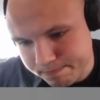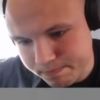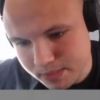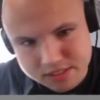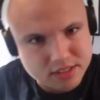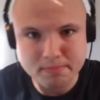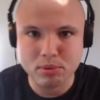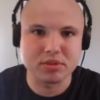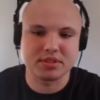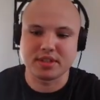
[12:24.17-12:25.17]
this is
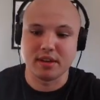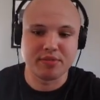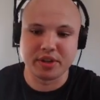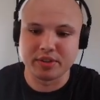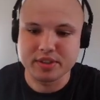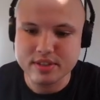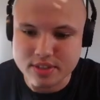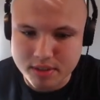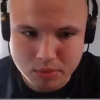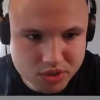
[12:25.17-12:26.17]
important stuff here. This is
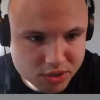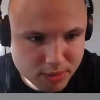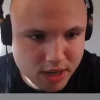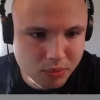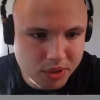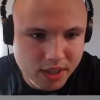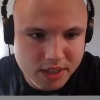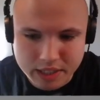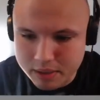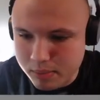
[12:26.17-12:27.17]
someone's smile. We got to
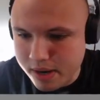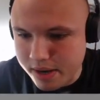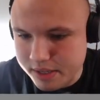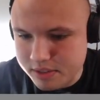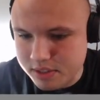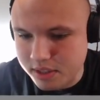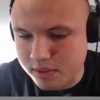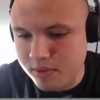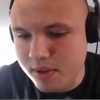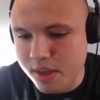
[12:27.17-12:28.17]
get it right, so
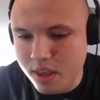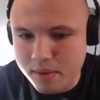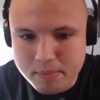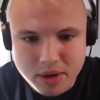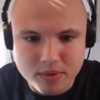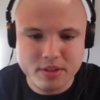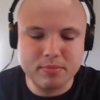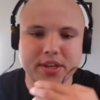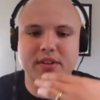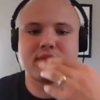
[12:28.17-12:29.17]
bear with me
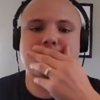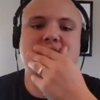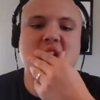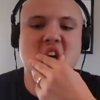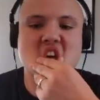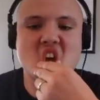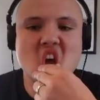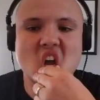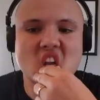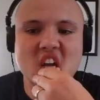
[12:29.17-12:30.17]
here for a second.
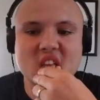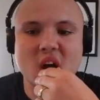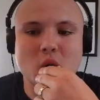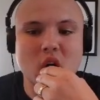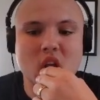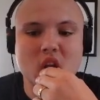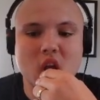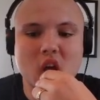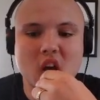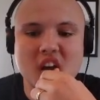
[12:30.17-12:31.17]
I like that one.
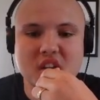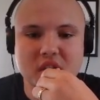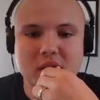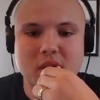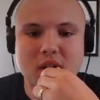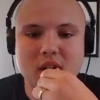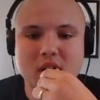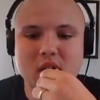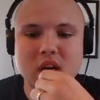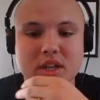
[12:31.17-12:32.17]
I do.
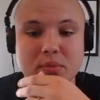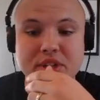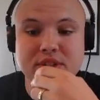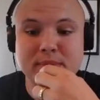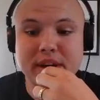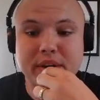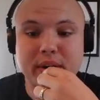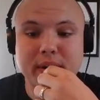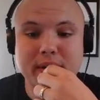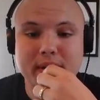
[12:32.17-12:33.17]
But could we do better?
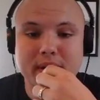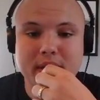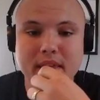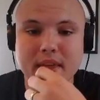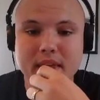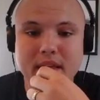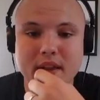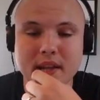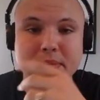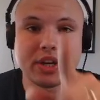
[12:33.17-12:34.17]

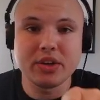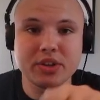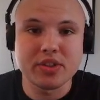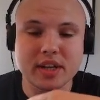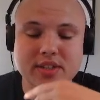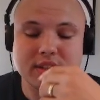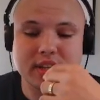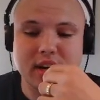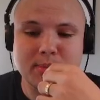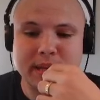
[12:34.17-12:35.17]
Let me know your thoughts in the
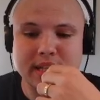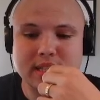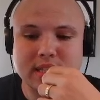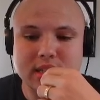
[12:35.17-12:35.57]
comments.